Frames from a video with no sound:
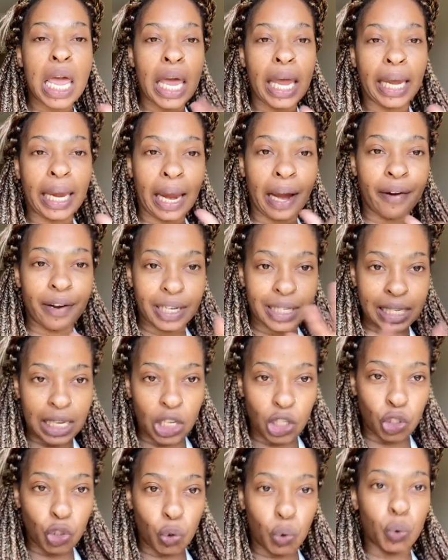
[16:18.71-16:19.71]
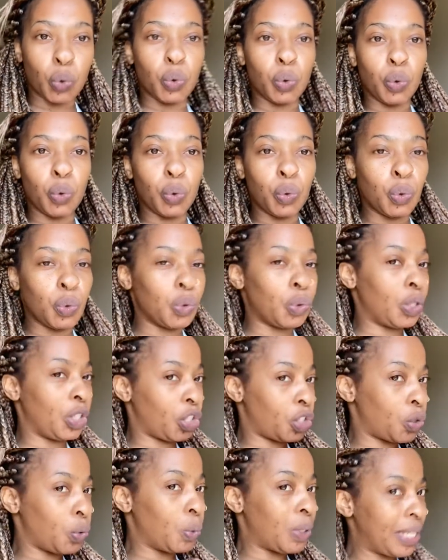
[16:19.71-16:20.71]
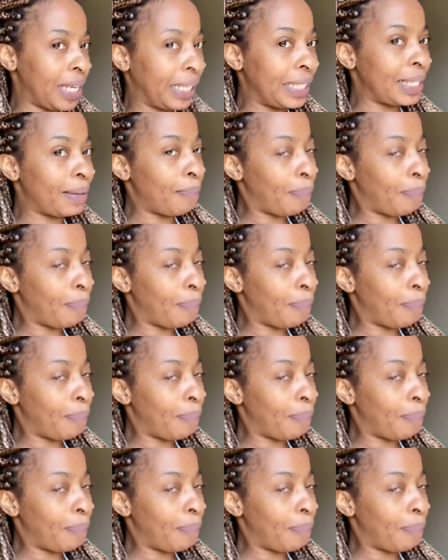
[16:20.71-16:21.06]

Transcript: carries into the shooting